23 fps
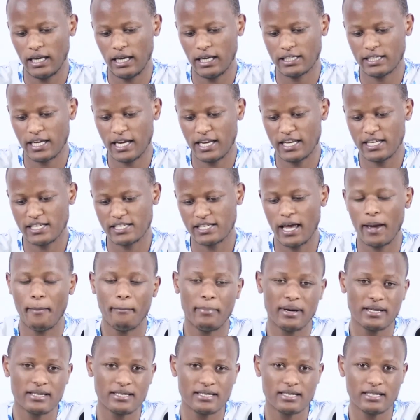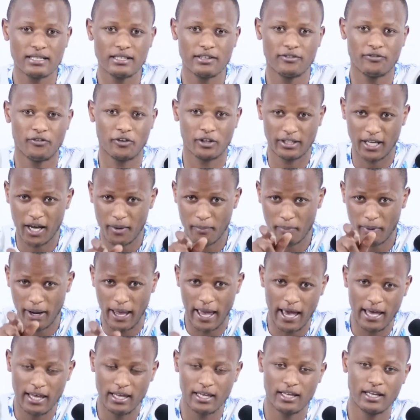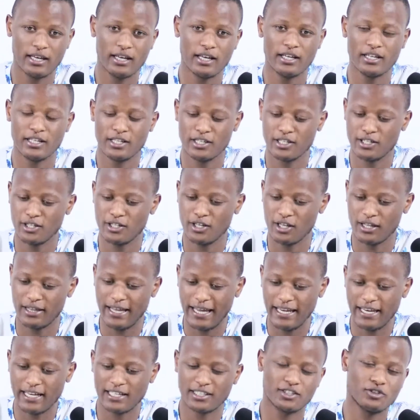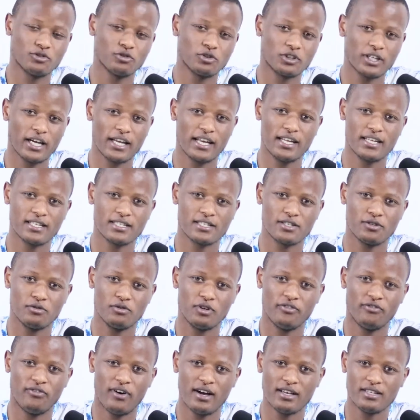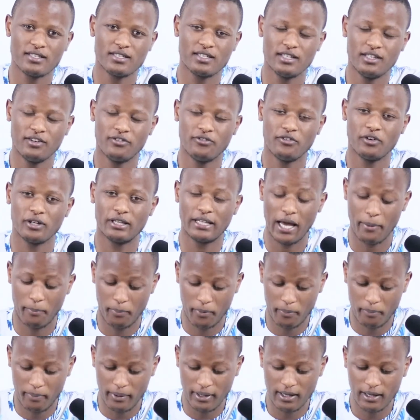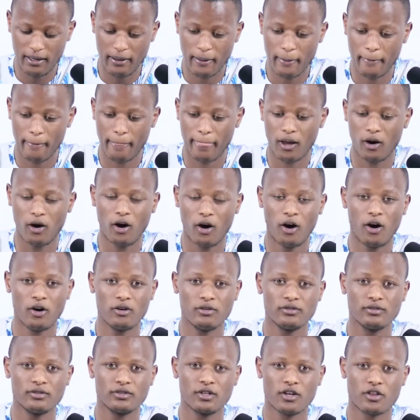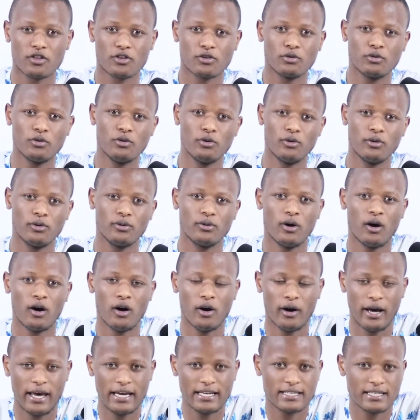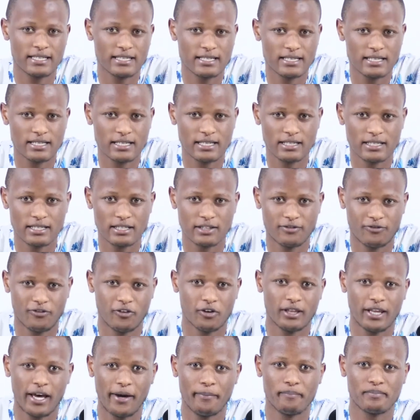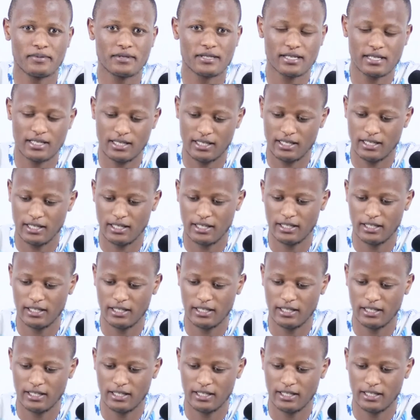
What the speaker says: Chinese embassy for type A, direct to Chinese university for type B, or through agencies for type C.